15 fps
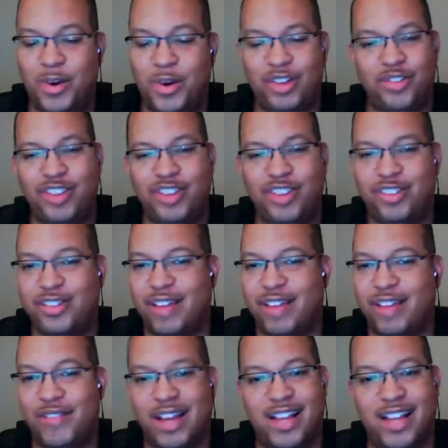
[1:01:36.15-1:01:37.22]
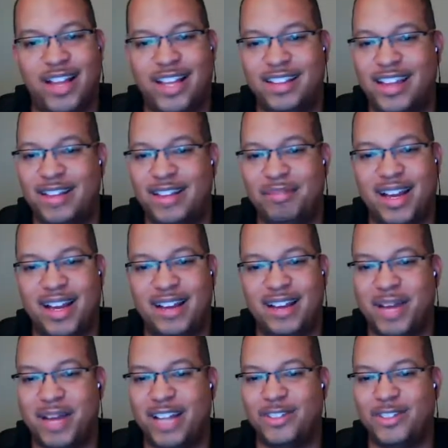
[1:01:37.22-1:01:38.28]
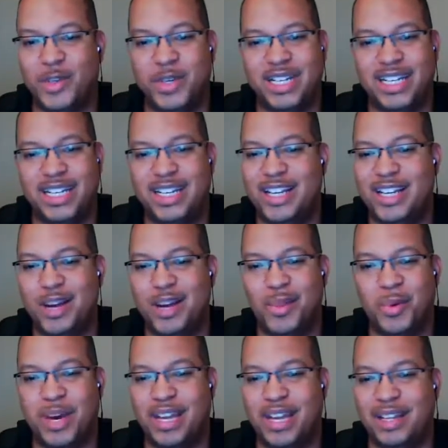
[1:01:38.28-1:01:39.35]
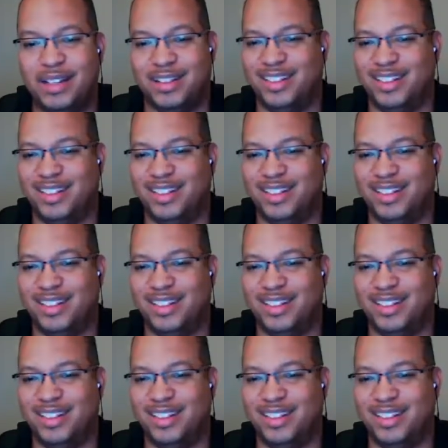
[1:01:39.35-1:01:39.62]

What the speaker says: want to stress yourself out like that by doing it any other way.